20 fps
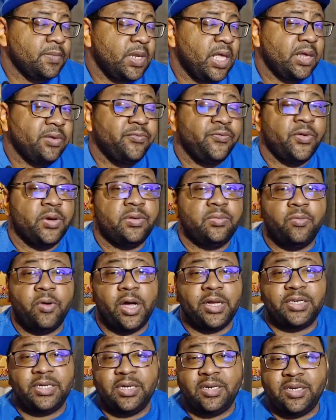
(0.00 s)
had fun
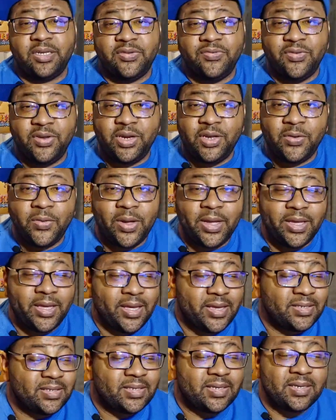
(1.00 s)
watching this video, I
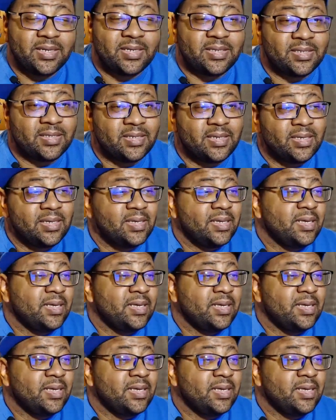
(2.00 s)
guess, because